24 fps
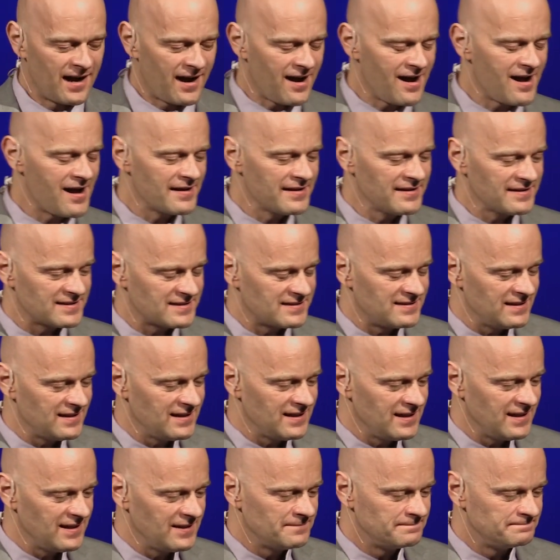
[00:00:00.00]

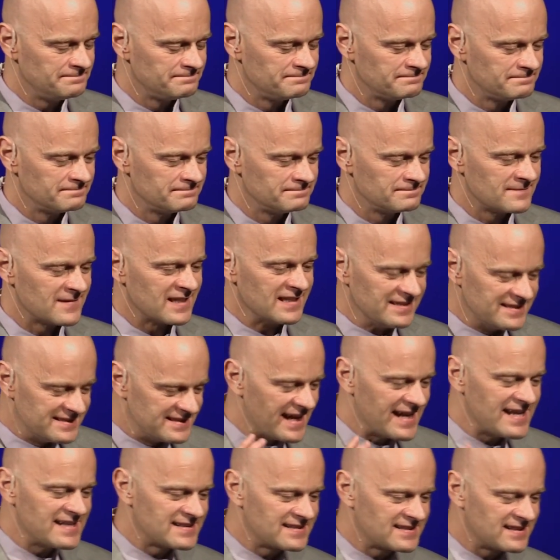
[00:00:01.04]
Honesty,
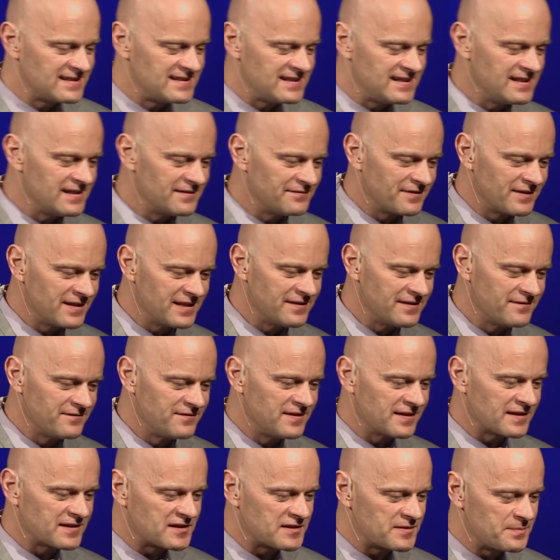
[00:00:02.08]
density of
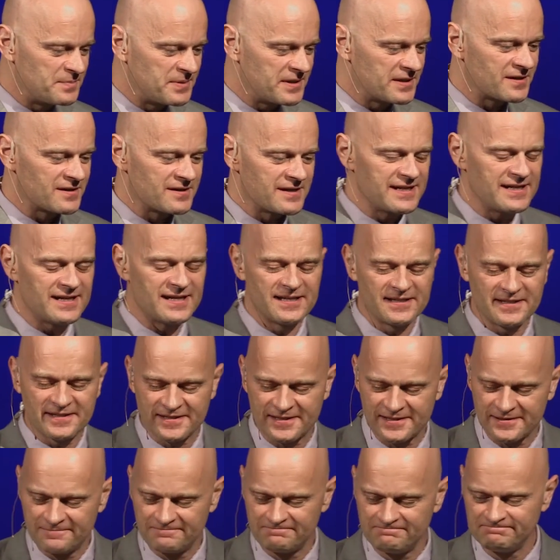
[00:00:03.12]
lived
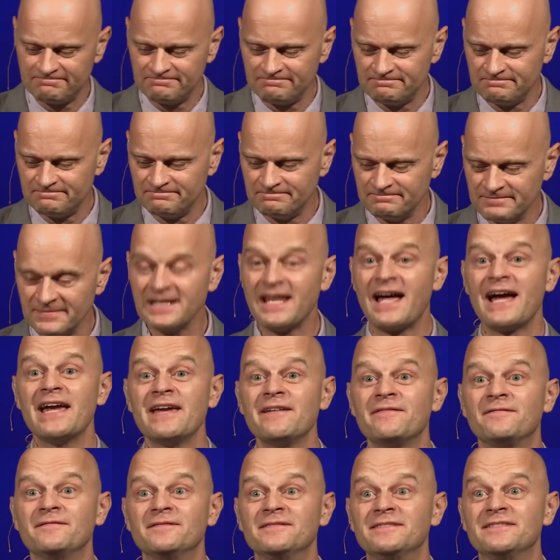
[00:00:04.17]
experience,
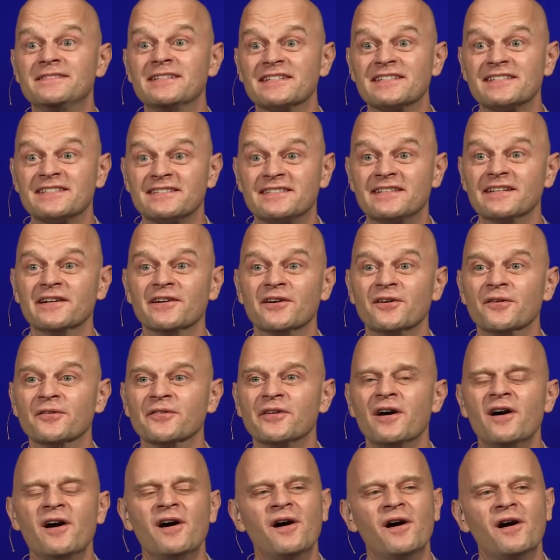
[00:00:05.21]
life
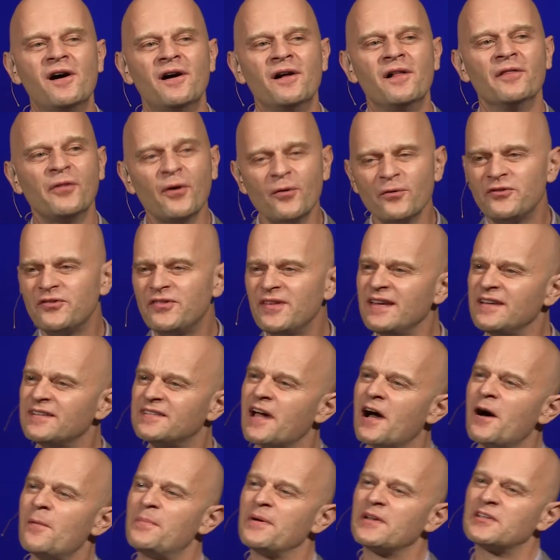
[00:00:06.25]
distilled, those things
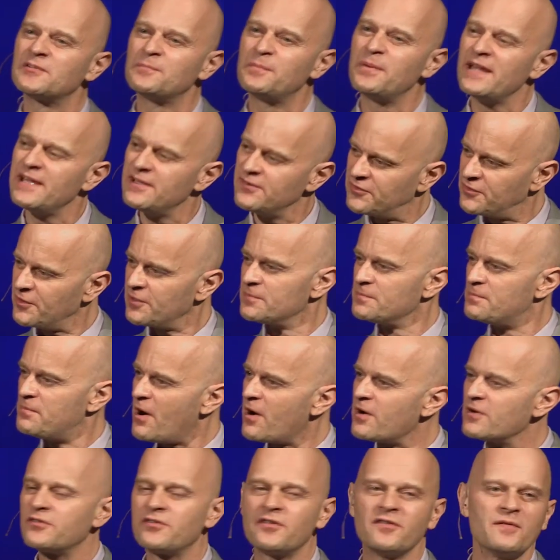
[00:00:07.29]
help explain certain
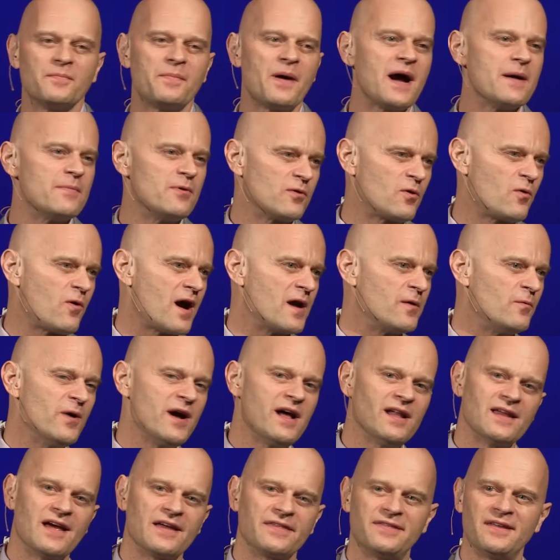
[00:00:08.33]
parts of the Bible quite
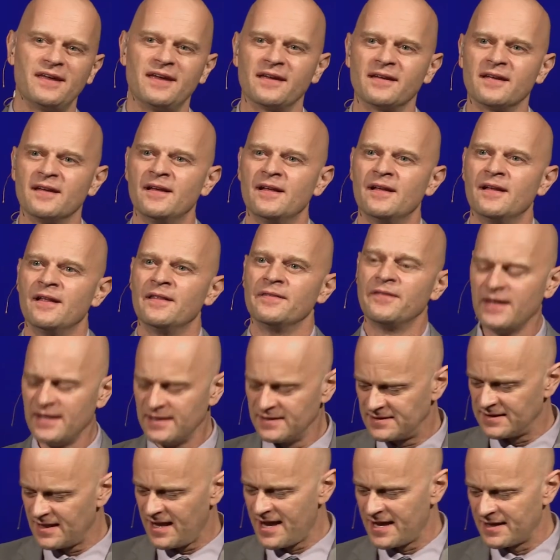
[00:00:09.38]
well, I think.
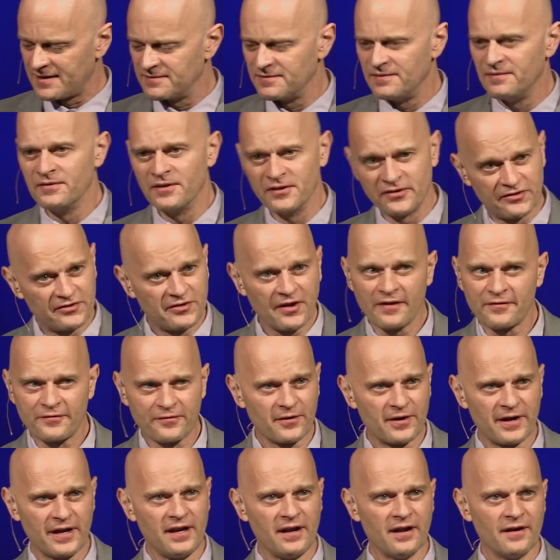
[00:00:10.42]
Things like the
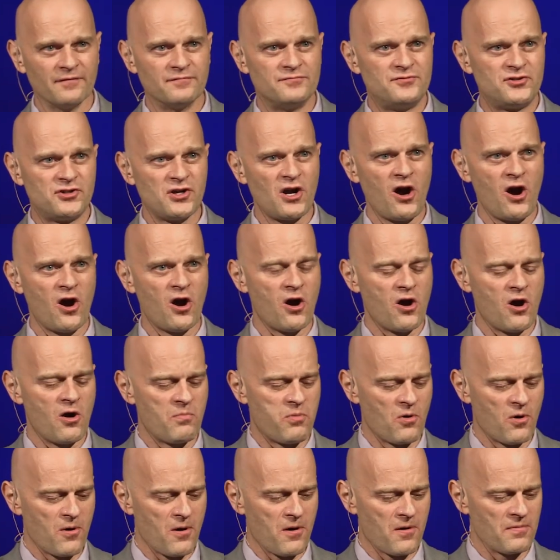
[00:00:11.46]
suffering of
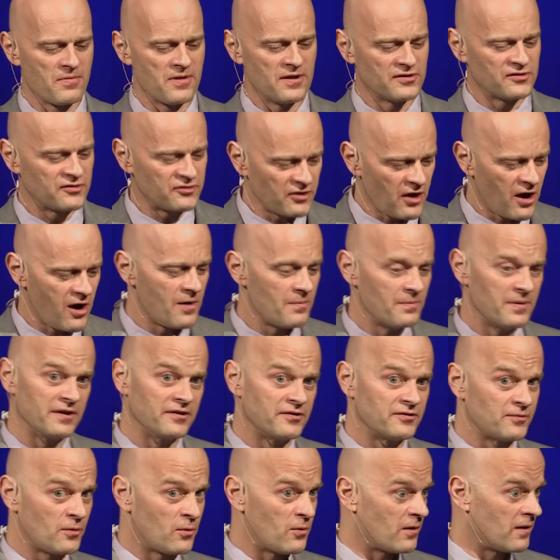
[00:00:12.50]
Job or the
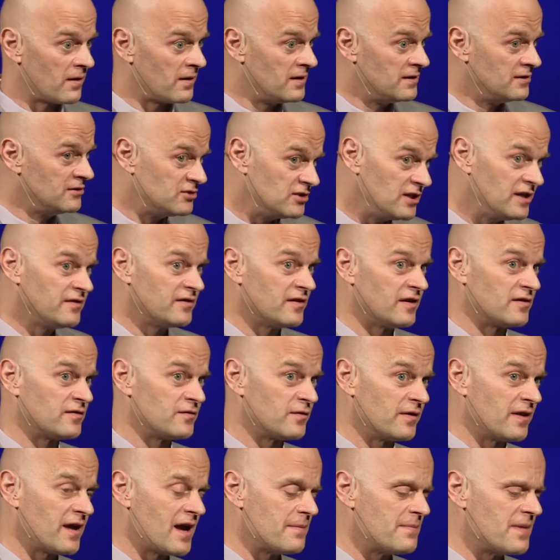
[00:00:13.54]
psalmist or Jesus,
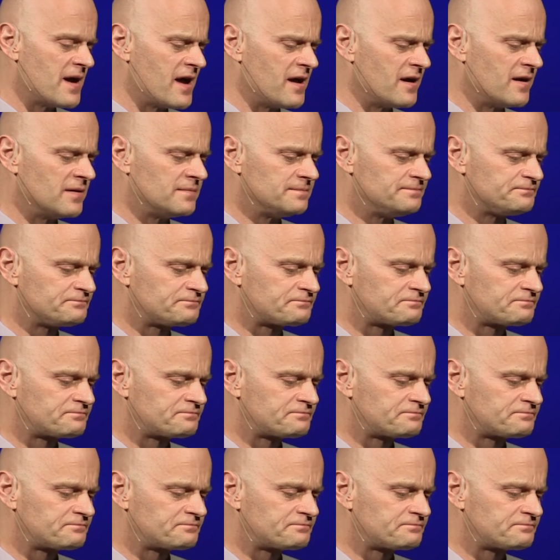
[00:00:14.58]
for that matter.